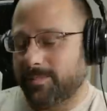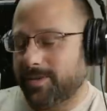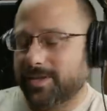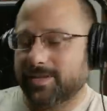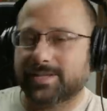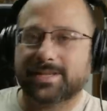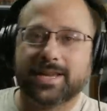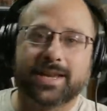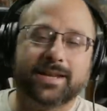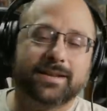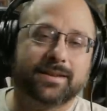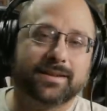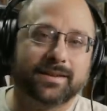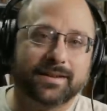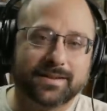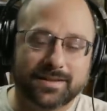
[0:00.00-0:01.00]
being said,
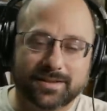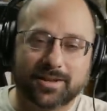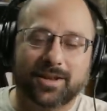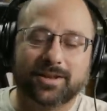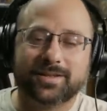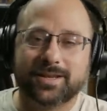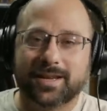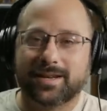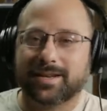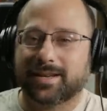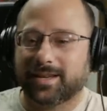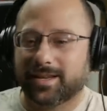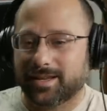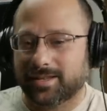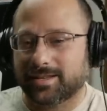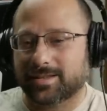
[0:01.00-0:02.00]
this is all done
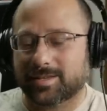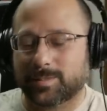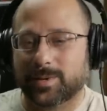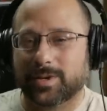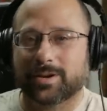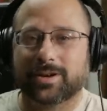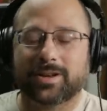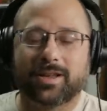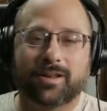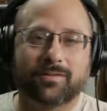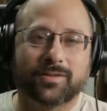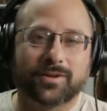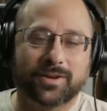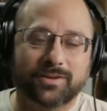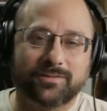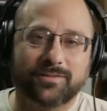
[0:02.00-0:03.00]
in the spirit of
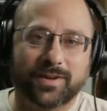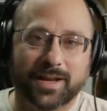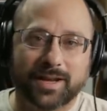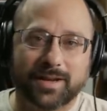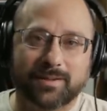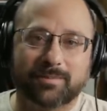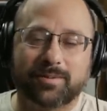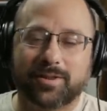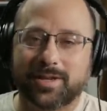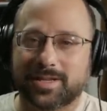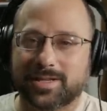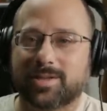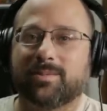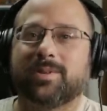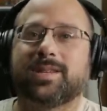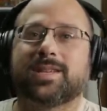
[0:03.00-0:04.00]
good fun. Please,
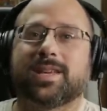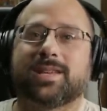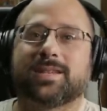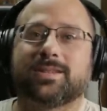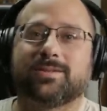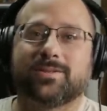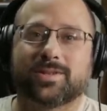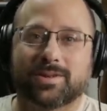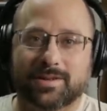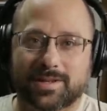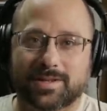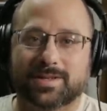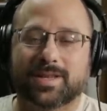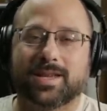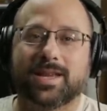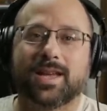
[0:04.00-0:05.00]
nobody take it too
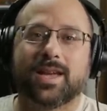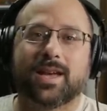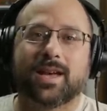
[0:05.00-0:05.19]
seriously.